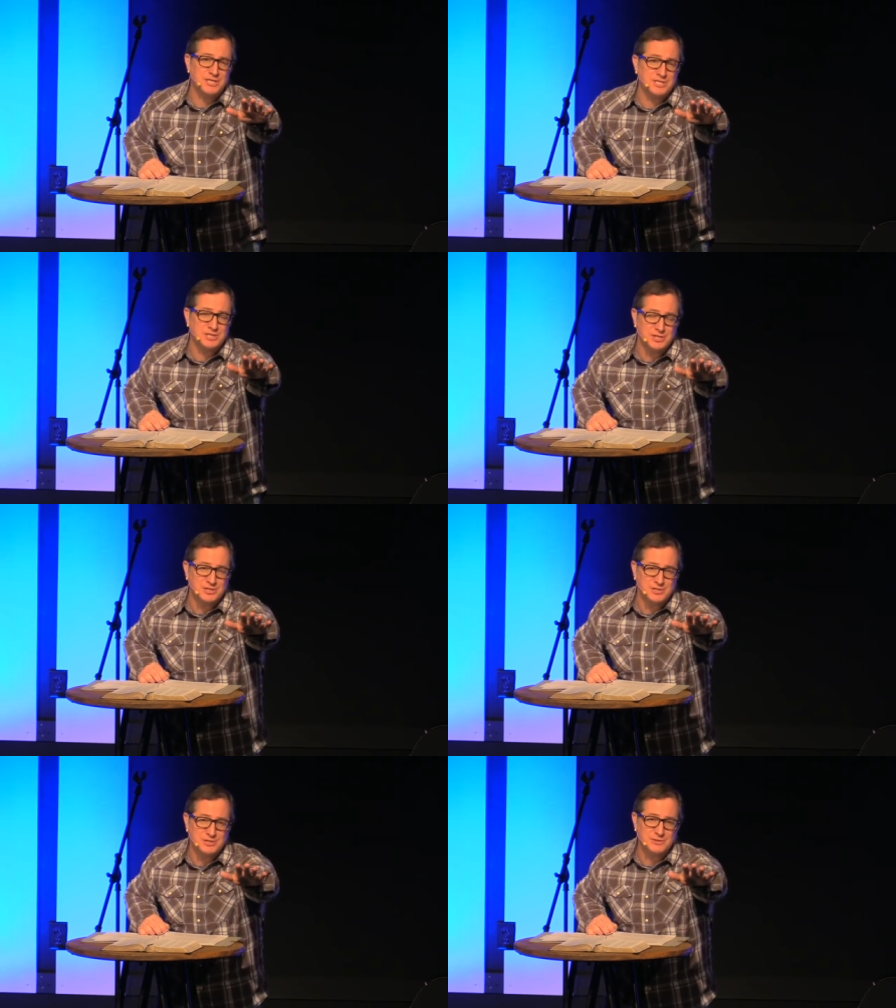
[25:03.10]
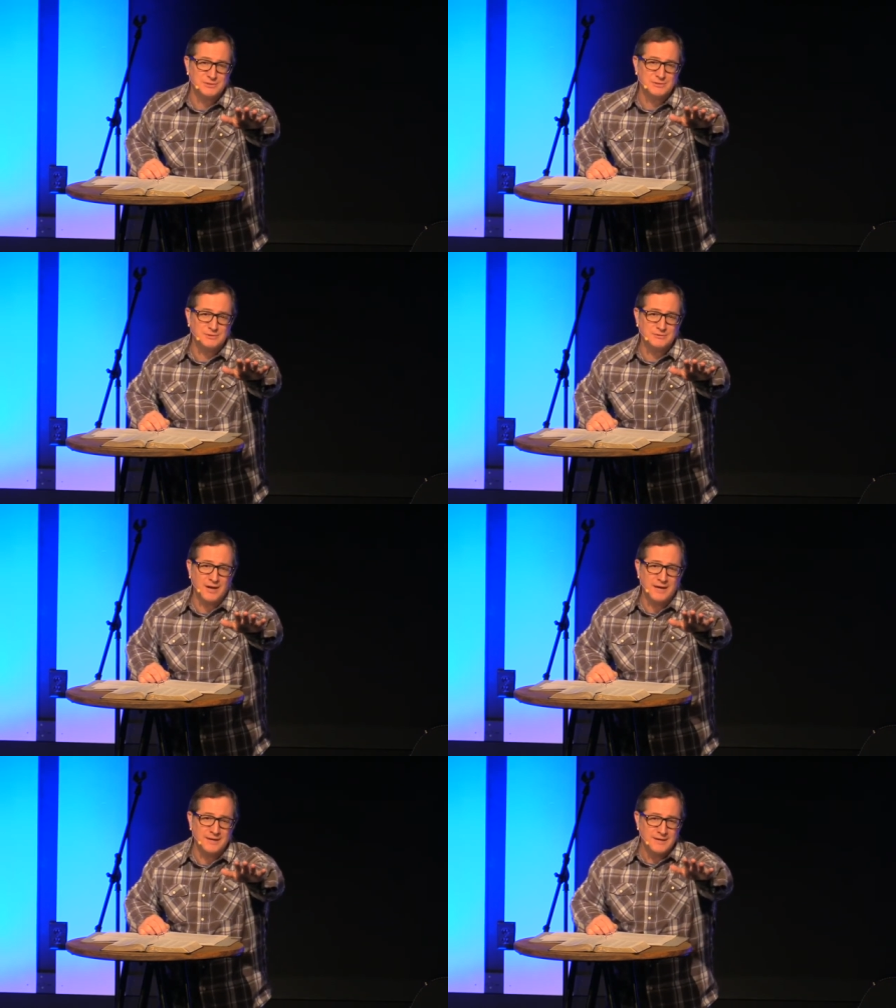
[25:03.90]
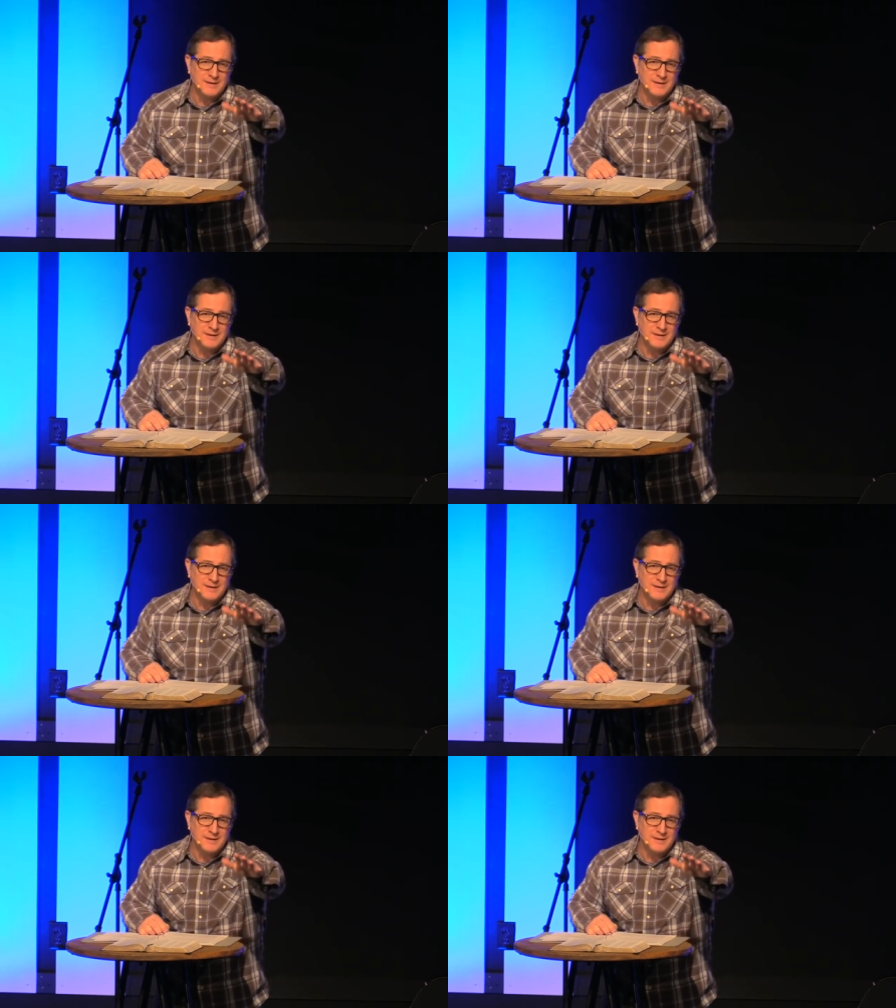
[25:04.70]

distance, right?